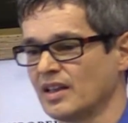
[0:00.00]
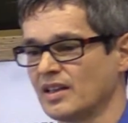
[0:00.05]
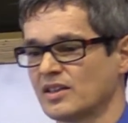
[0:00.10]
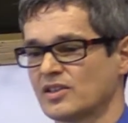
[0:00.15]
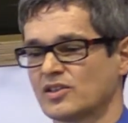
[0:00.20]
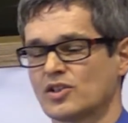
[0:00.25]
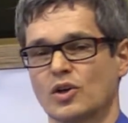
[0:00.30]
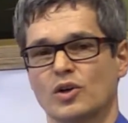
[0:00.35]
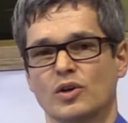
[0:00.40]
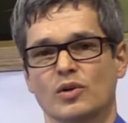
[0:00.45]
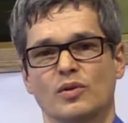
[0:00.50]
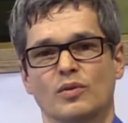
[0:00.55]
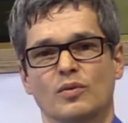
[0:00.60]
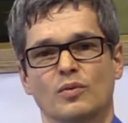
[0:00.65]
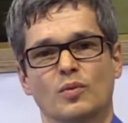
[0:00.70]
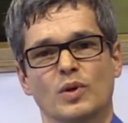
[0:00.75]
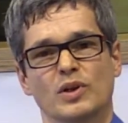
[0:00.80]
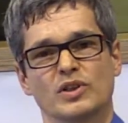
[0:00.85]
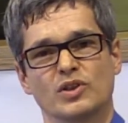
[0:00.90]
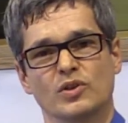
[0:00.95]
So
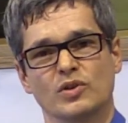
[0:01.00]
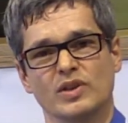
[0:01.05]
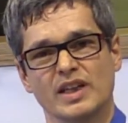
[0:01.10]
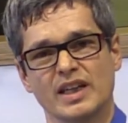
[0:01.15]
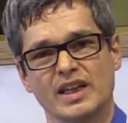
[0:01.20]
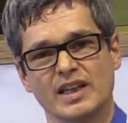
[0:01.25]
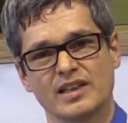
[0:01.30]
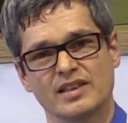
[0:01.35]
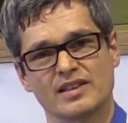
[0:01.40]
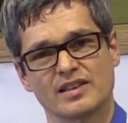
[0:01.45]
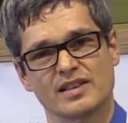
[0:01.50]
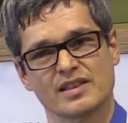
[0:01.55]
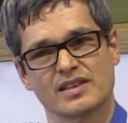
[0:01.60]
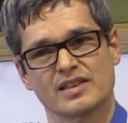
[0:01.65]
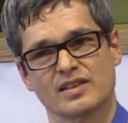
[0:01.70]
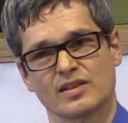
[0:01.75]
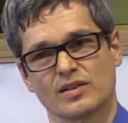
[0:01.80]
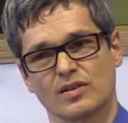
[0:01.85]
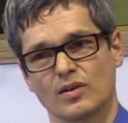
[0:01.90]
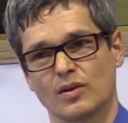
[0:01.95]
what you need
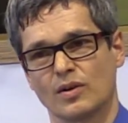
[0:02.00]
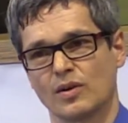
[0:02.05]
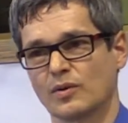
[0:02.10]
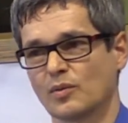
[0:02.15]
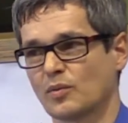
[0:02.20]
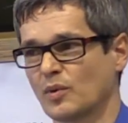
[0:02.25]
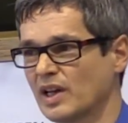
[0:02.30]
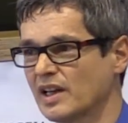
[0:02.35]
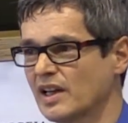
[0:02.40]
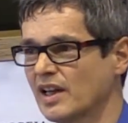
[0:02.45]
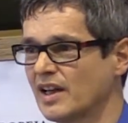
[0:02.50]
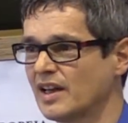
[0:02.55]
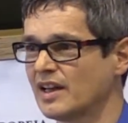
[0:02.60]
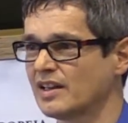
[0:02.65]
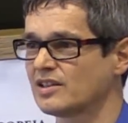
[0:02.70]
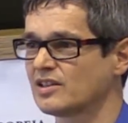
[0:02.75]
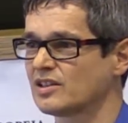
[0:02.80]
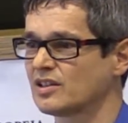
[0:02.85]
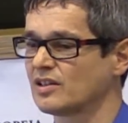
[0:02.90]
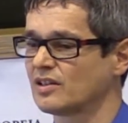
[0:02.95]
is, on one
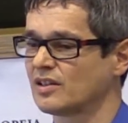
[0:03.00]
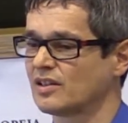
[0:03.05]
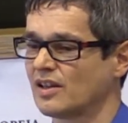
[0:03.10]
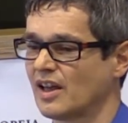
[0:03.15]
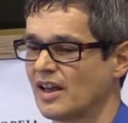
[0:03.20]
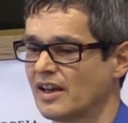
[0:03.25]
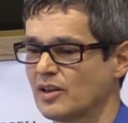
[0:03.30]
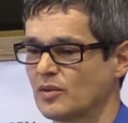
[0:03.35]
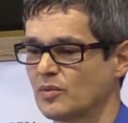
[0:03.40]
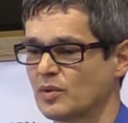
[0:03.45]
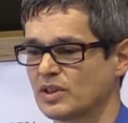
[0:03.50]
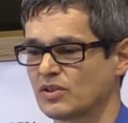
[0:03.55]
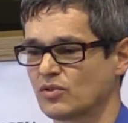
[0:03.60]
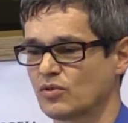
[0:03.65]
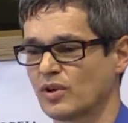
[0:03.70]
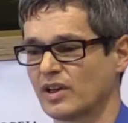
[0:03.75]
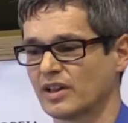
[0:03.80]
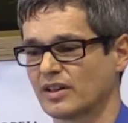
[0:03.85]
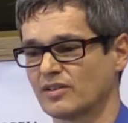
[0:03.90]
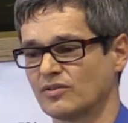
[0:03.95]
hand, an adequate
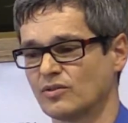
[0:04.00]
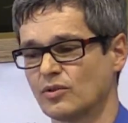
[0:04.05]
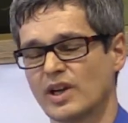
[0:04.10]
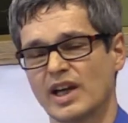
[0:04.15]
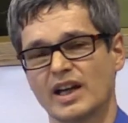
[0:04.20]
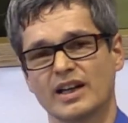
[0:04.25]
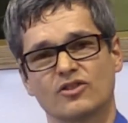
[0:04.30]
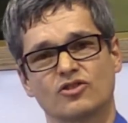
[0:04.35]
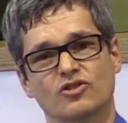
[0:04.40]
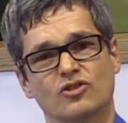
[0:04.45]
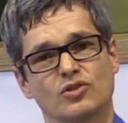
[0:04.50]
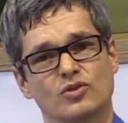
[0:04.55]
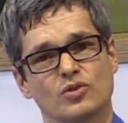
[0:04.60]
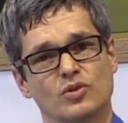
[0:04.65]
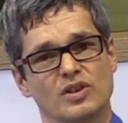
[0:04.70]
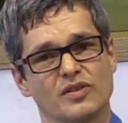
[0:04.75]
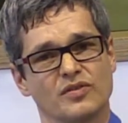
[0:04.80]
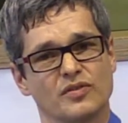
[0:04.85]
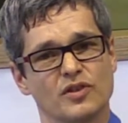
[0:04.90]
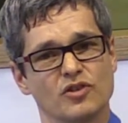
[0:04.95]
reaction to
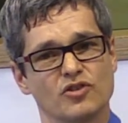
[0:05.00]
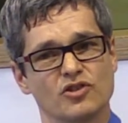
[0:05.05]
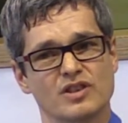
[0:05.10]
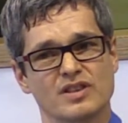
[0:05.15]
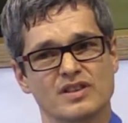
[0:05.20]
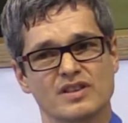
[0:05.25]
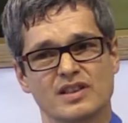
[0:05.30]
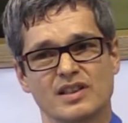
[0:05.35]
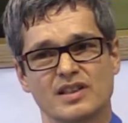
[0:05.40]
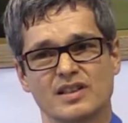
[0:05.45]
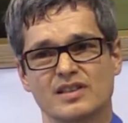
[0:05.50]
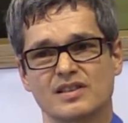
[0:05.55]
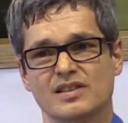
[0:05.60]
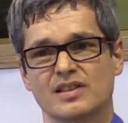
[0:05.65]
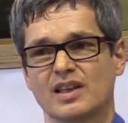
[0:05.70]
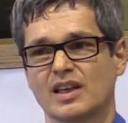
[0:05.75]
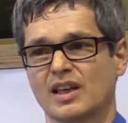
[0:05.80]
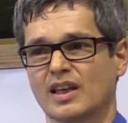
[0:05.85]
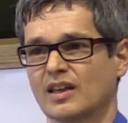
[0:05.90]
deficiencies.